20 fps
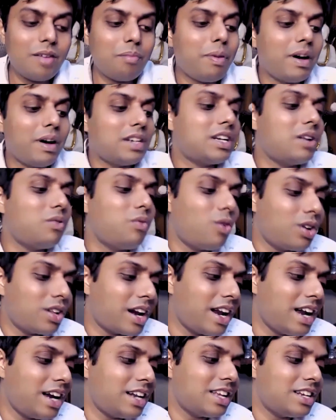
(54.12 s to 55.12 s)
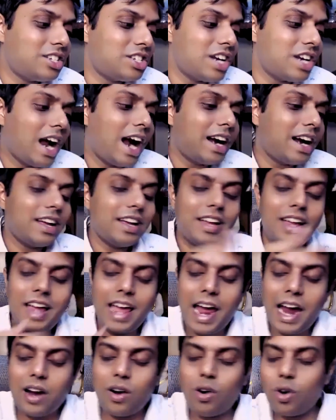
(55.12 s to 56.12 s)
The person would read the chart
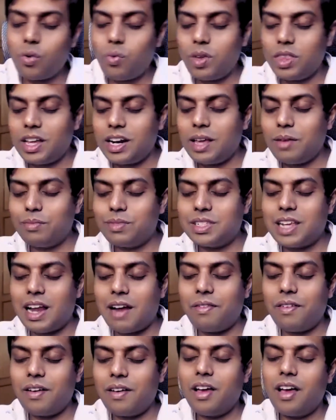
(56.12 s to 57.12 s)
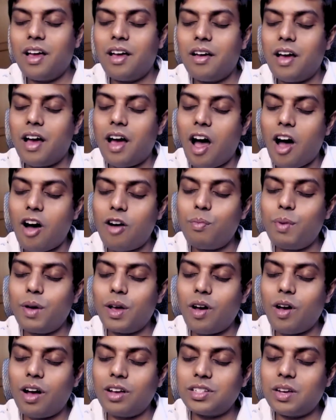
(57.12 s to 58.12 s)
and look within himself. How,
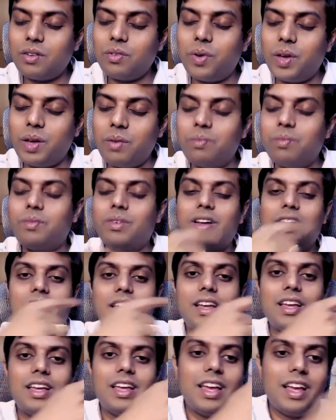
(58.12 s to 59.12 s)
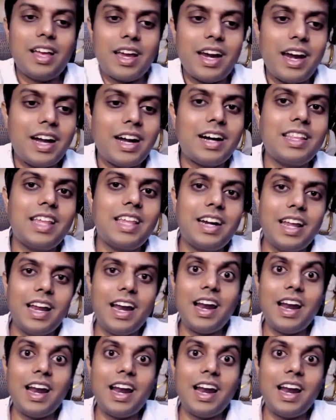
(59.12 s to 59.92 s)
because of him, he created that